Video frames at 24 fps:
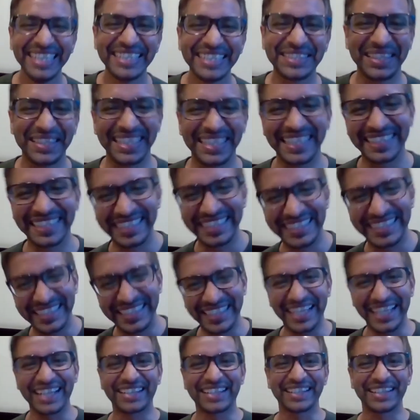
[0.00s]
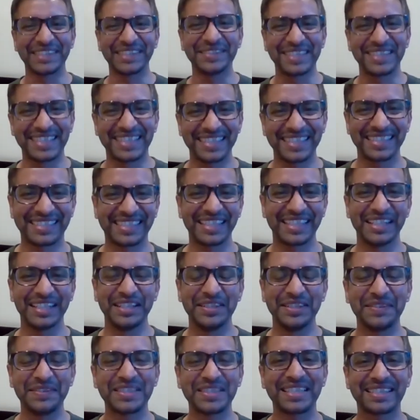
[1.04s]
I think it's a territory which has
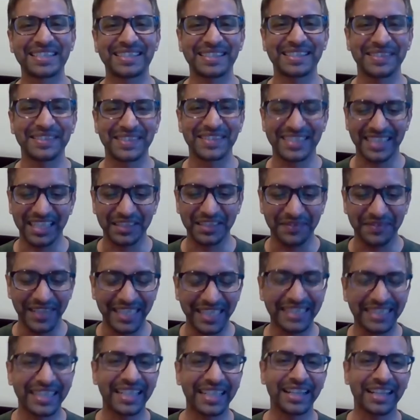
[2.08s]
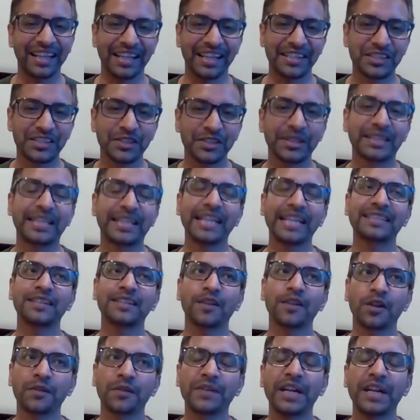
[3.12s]
a very thin line. So it takes a
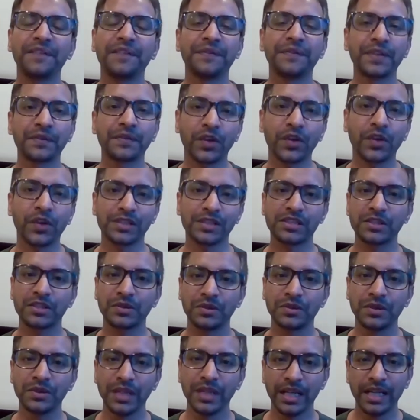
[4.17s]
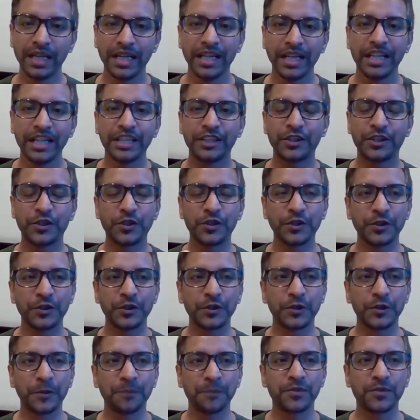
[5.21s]
lot of effort for us to
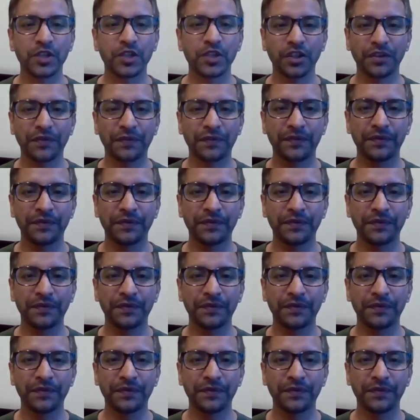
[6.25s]
sort of